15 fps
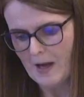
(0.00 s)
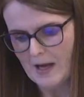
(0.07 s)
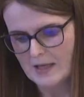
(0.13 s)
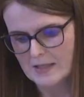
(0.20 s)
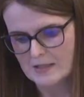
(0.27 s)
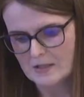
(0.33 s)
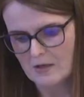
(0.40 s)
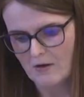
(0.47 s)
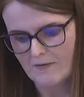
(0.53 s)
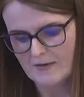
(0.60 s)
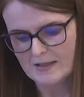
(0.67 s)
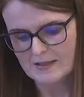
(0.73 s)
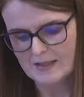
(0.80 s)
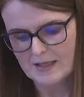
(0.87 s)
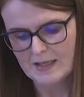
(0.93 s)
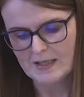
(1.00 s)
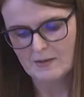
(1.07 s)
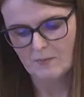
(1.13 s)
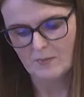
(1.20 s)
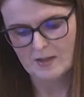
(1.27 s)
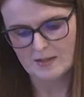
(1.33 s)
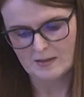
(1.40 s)
and
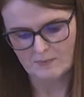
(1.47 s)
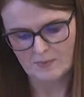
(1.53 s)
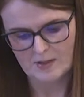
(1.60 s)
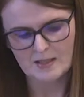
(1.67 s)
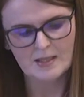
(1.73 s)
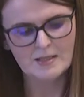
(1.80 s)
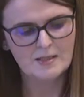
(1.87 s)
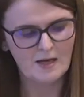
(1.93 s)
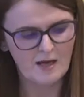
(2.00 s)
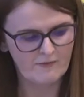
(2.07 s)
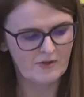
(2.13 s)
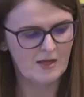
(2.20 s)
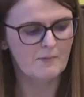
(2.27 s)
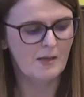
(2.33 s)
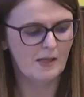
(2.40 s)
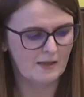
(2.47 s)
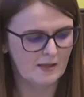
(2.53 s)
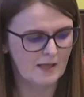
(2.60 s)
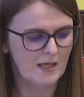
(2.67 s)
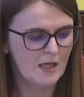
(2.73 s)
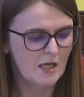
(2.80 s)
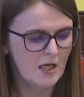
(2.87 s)
obviously we we need to have the
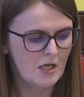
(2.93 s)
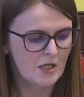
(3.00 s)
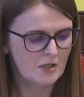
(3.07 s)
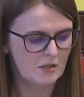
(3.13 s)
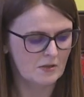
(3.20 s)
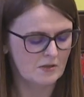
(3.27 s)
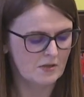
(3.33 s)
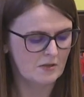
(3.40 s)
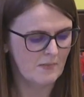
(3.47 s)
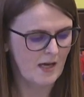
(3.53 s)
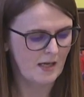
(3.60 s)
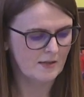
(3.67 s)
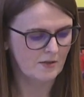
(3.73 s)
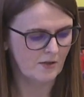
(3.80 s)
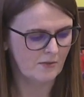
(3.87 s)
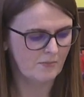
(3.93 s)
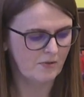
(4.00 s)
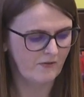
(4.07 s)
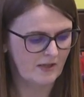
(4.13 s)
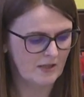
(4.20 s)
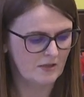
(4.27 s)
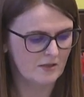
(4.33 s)
ability to, to make certain
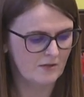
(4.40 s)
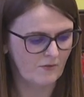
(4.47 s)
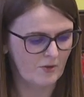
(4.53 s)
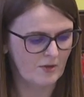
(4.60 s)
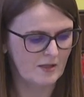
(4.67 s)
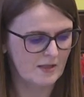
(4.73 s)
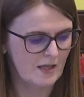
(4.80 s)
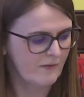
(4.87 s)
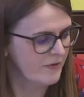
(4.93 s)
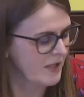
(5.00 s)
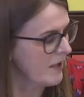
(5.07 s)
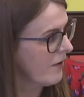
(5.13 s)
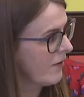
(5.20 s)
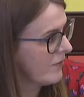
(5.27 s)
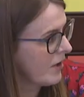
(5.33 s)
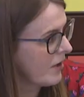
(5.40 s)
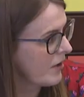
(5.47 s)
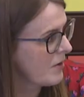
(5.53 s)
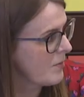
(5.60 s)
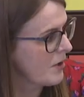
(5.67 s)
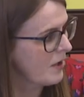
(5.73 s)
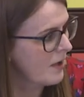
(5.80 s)
provisions for the safety of our
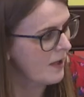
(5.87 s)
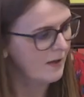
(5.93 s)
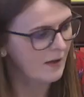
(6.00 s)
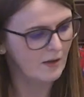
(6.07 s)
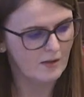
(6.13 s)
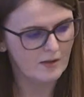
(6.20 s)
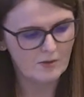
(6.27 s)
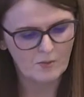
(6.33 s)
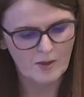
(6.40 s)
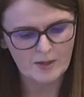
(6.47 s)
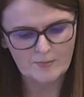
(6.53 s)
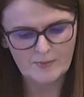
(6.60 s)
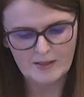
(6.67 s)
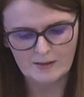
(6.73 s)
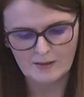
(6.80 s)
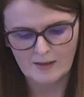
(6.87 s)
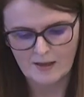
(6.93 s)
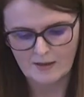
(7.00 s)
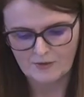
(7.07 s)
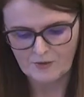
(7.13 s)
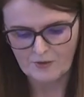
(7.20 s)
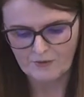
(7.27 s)
community and the, the well-being and
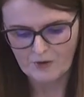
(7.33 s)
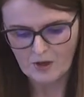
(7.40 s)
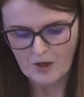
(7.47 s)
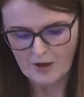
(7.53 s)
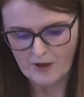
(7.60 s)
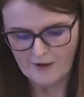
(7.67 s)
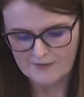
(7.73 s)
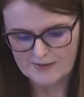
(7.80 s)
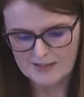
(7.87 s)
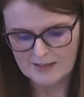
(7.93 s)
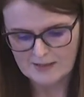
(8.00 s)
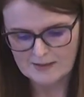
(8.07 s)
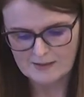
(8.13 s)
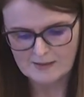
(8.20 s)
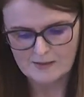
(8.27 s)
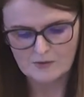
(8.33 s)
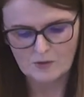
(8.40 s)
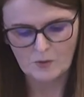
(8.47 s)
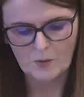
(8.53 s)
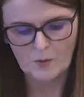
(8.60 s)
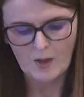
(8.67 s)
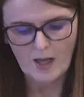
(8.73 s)
health of, of citizens.
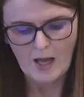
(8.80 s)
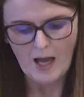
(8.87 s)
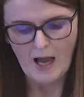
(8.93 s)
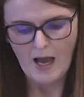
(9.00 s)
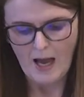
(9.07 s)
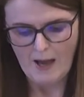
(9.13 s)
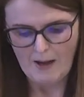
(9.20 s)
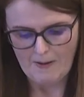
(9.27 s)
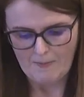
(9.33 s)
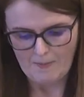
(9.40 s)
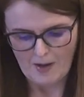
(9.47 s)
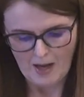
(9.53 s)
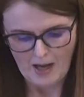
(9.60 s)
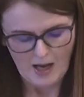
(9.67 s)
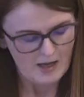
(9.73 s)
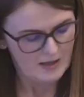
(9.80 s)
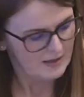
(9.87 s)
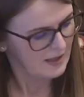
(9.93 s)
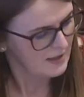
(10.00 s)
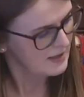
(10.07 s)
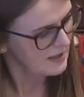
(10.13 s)
So. Um, I think